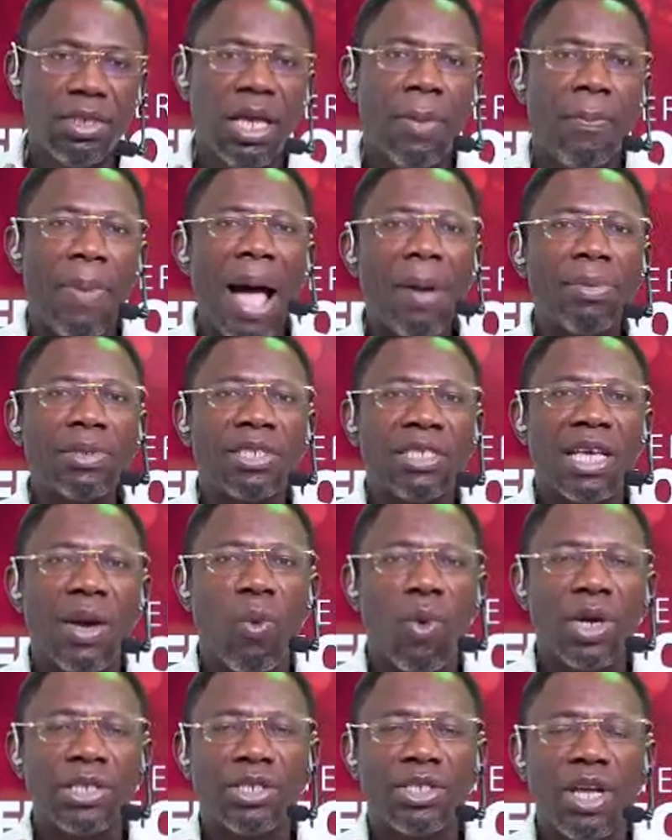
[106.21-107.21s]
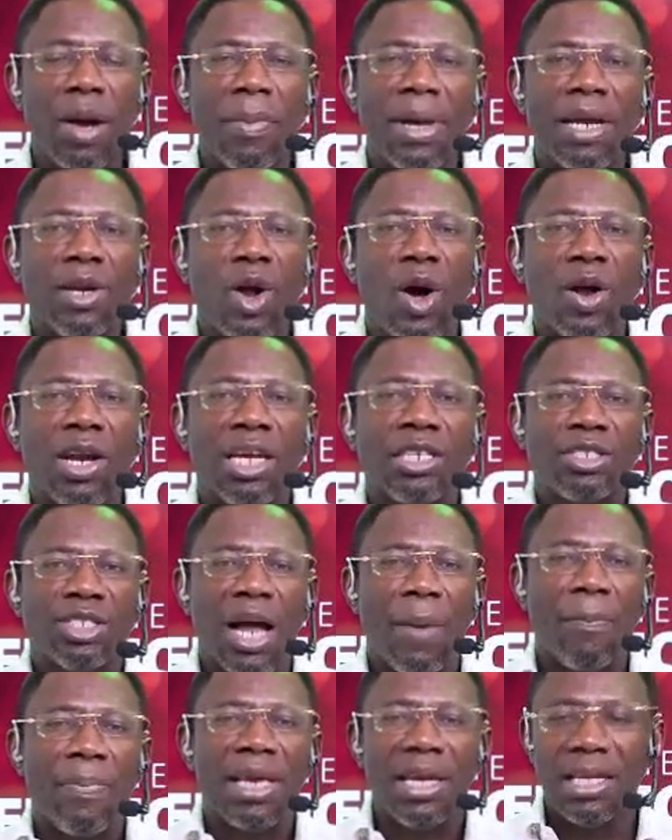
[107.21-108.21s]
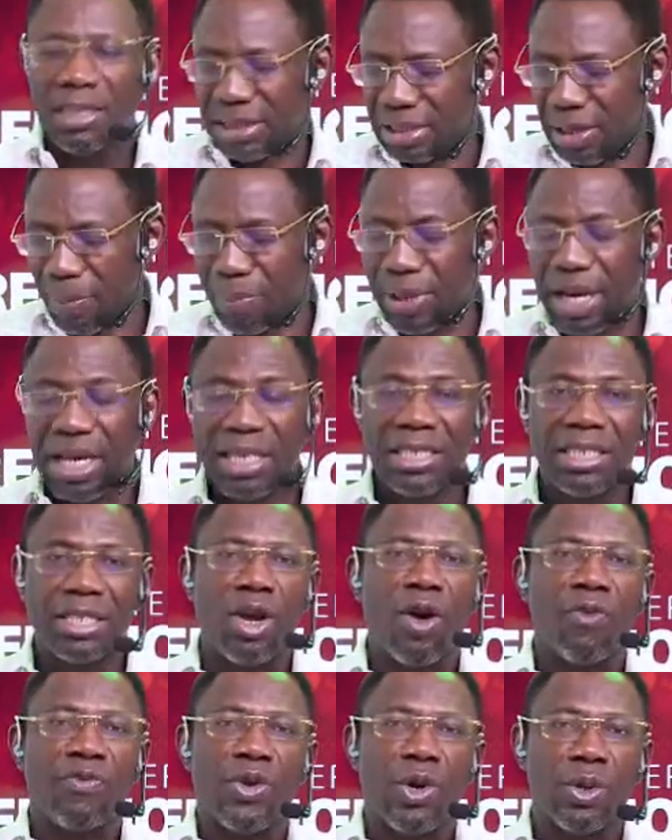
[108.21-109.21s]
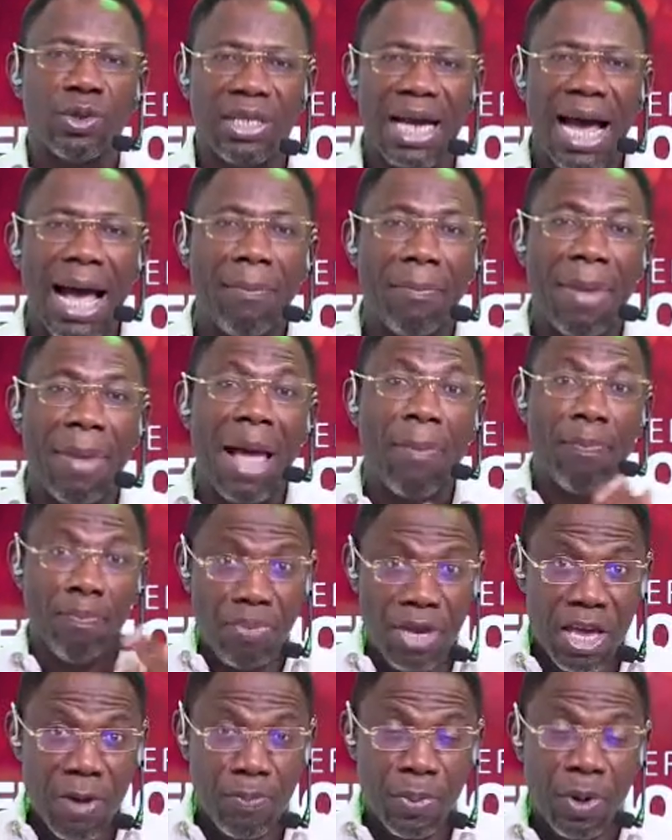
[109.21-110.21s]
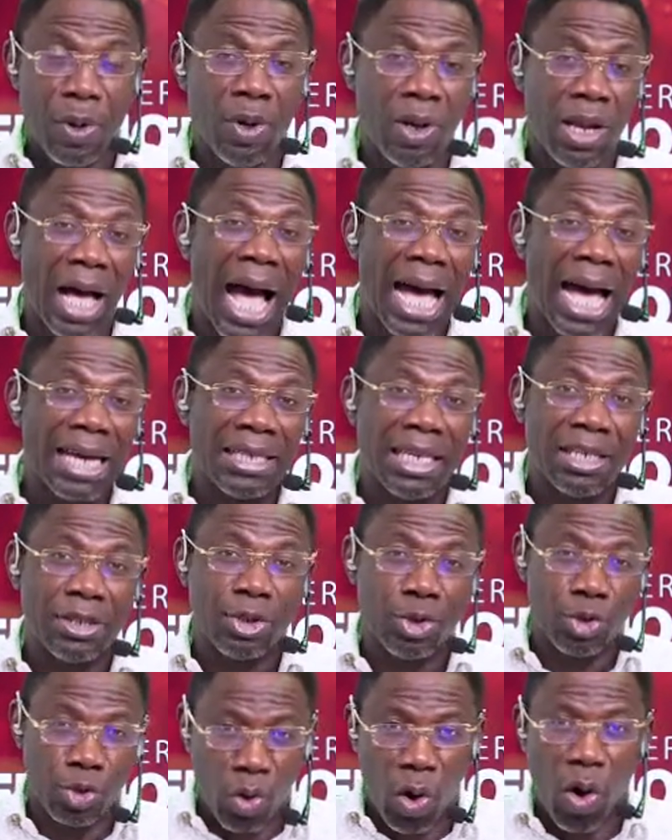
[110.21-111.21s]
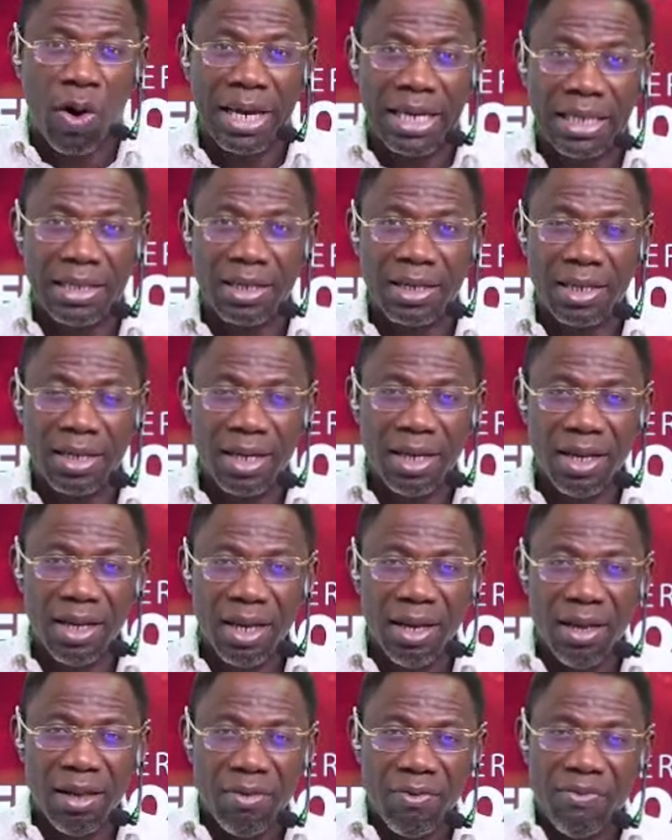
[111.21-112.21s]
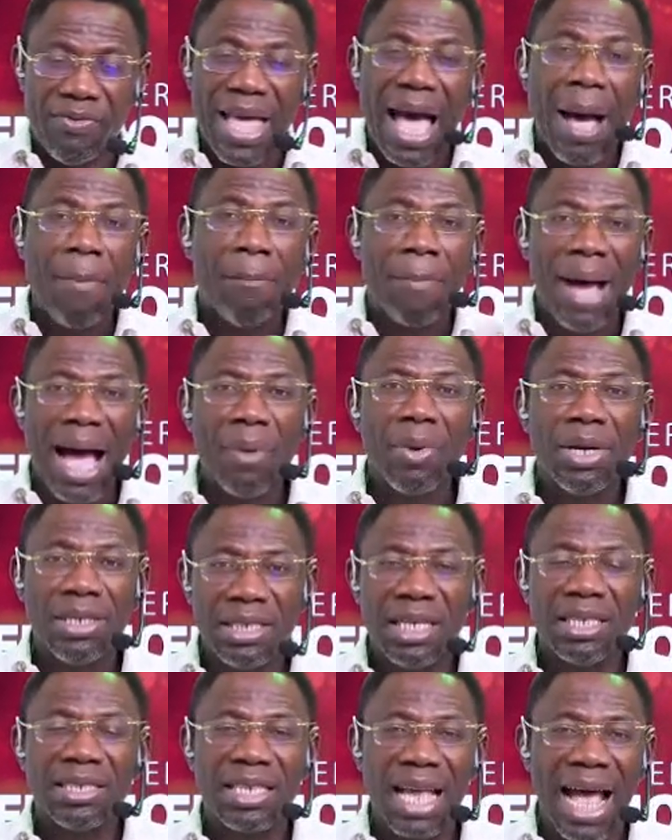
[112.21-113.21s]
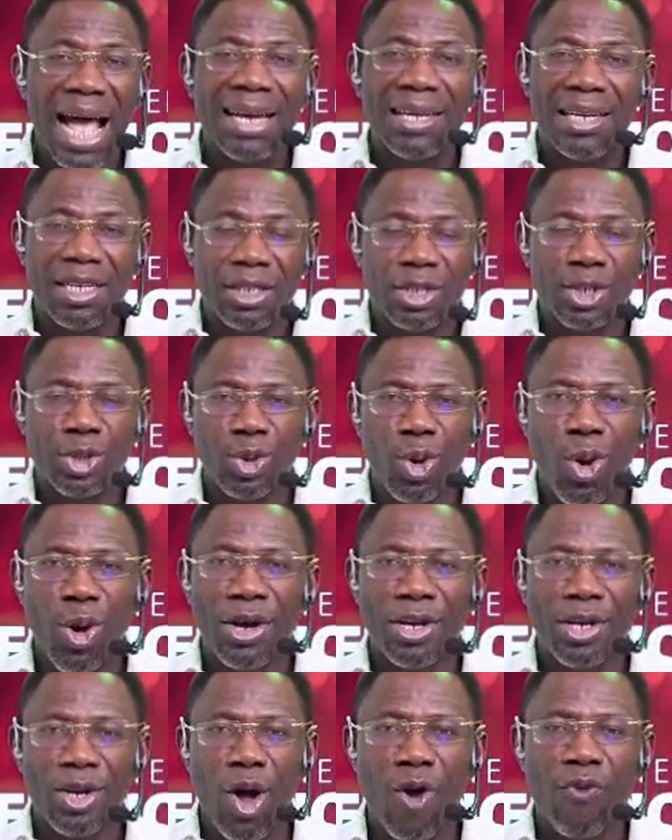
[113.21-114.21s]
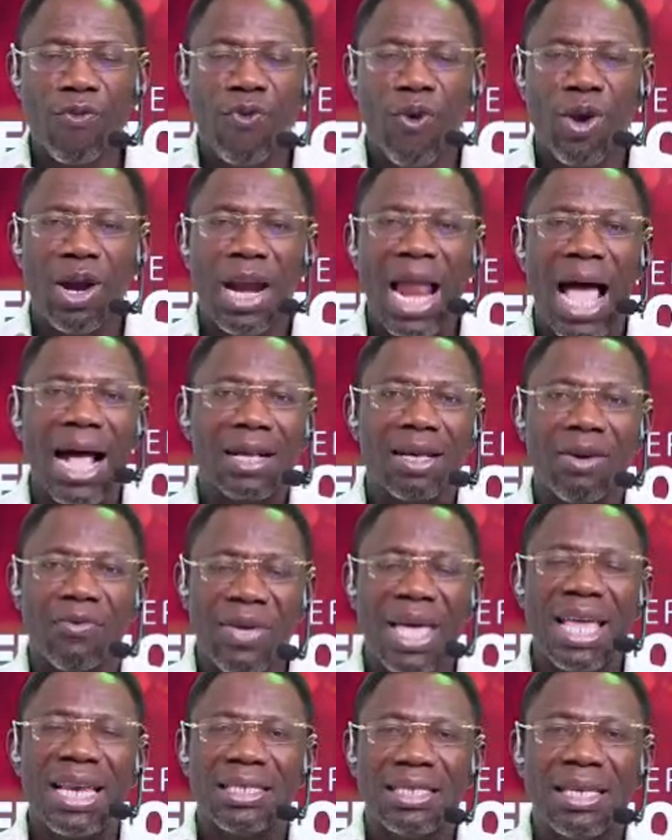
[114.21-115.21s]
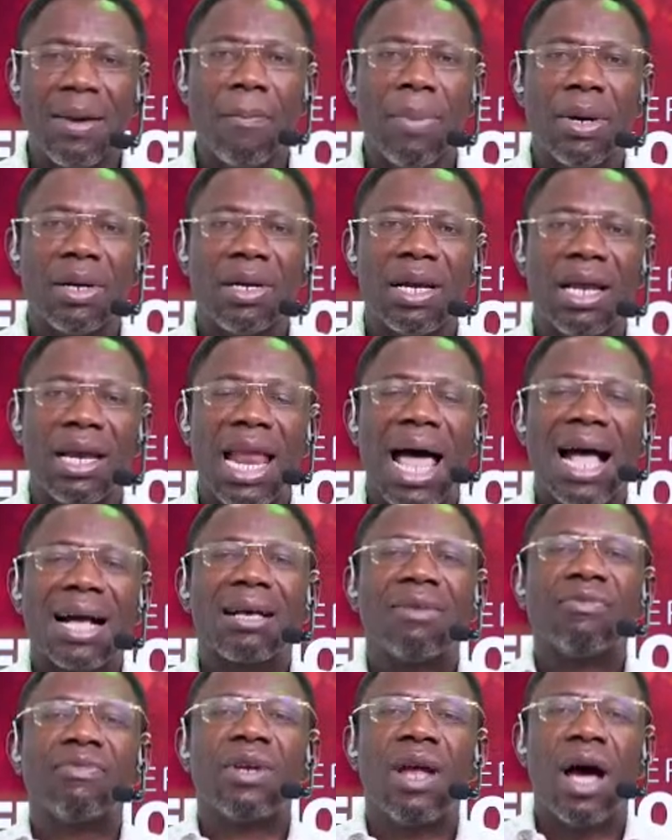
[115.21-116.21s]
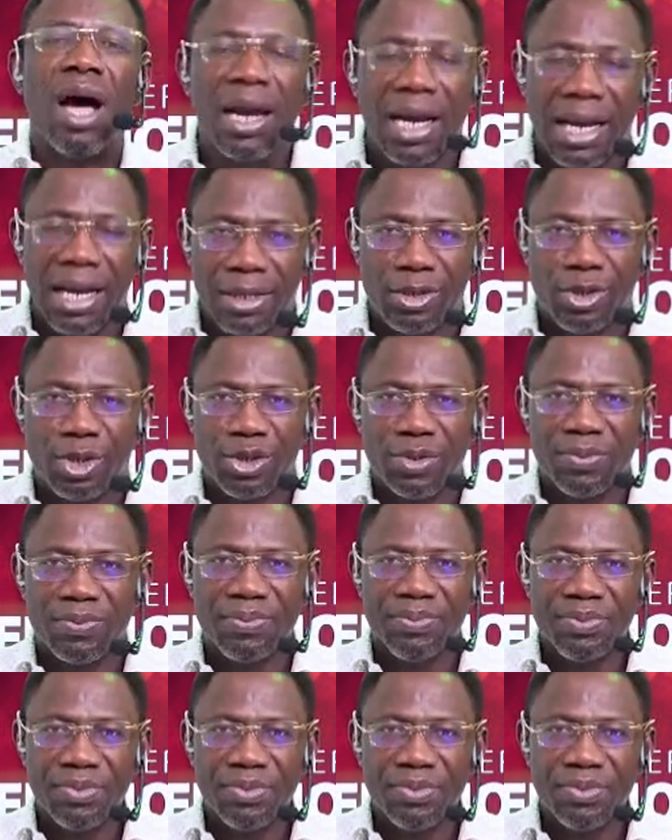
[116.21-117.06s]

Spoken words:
The Bible says, wisdom and knowledge shall be the stability of your time. My people are destroyed. Their marriages are destroyed, not for lack of anything, but the lack of knowledge.